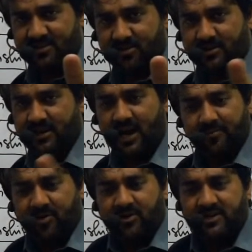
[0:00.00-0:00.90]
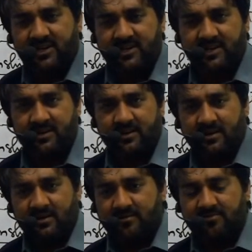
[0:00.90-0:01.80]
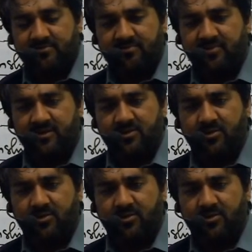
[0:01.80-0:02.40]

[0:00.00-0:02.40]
Okay, I'm not here for